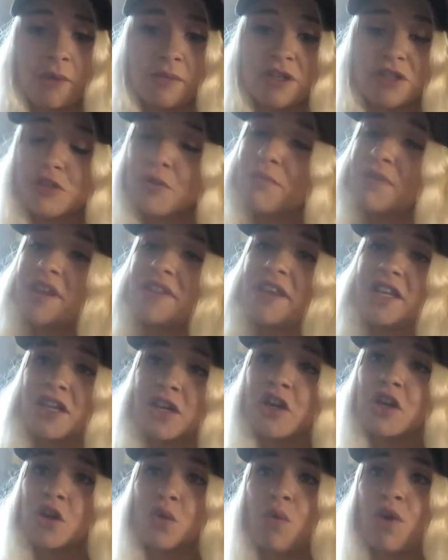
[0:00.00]
It's something that
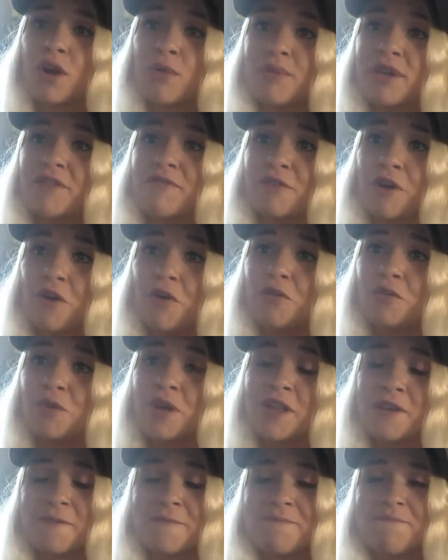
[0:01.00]
you're going to want to be involved
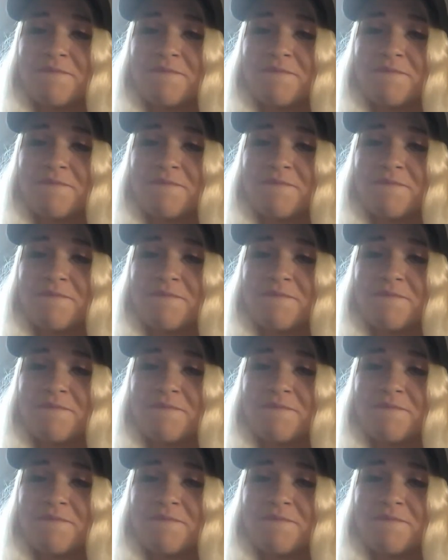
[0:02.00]
with.